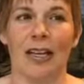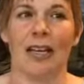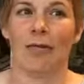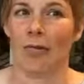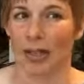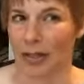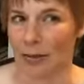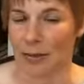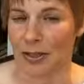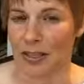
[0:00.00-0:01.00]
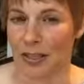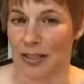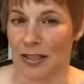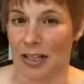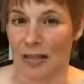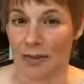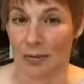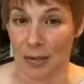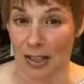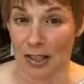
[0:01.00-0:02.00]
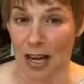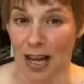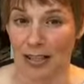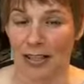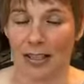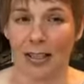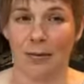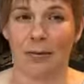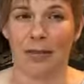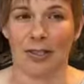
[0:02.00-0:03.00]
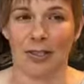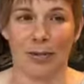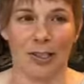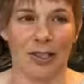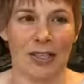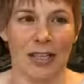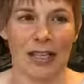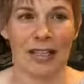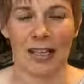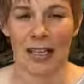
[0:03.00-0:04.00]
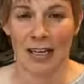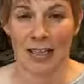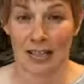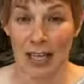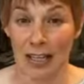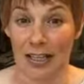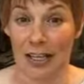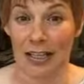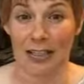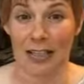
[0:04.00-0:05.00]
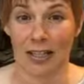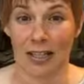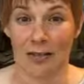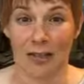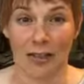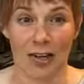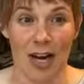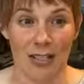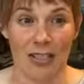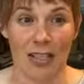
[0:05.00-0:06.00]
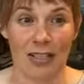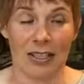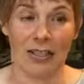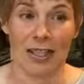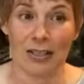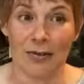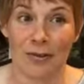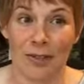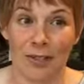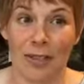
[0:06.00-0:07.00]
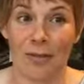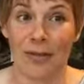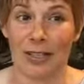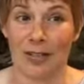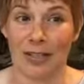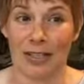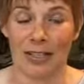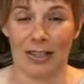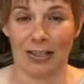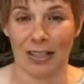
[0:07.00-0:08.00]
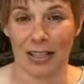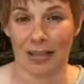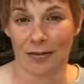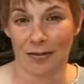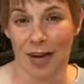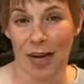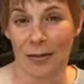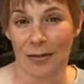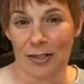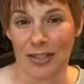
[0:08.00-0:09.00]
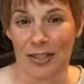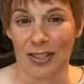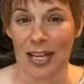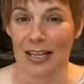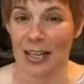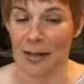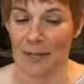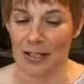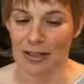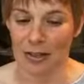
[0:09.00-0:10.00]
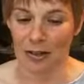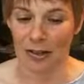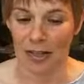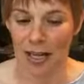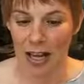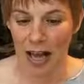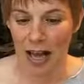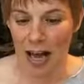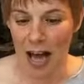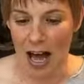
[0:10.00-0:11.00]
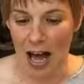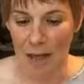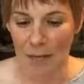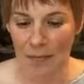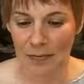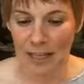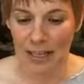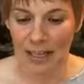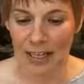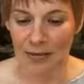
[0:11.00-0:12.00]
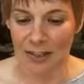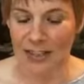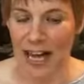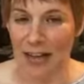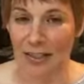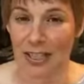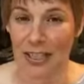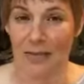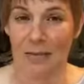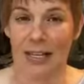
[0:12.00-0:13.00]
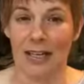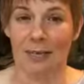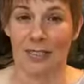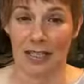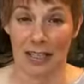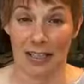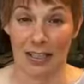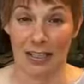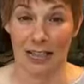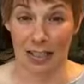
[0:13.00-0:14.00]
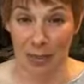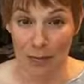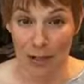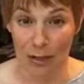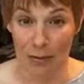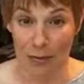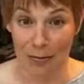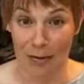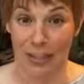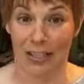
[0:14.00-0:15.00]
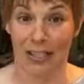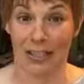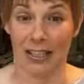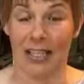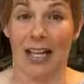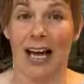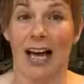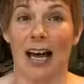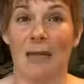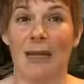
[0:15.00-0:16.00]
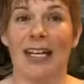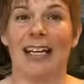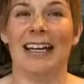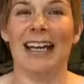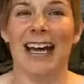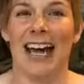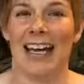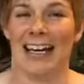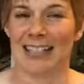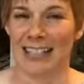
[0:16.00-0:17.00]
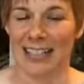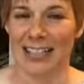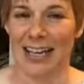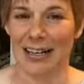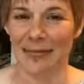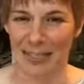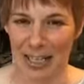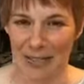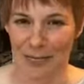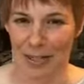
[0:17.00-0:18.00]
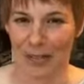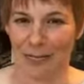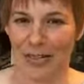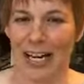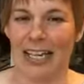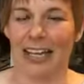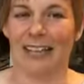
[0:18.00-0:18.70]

one other person to kind of split the cost and keep it reasonable. And so they led hikes all over Austin. So that's, of course, something you can do if um, there's just not a lot by you. Um, kind of a downside of meetups is it can be a little bit willy nilly. Um, I actually um, was on a meetup where I got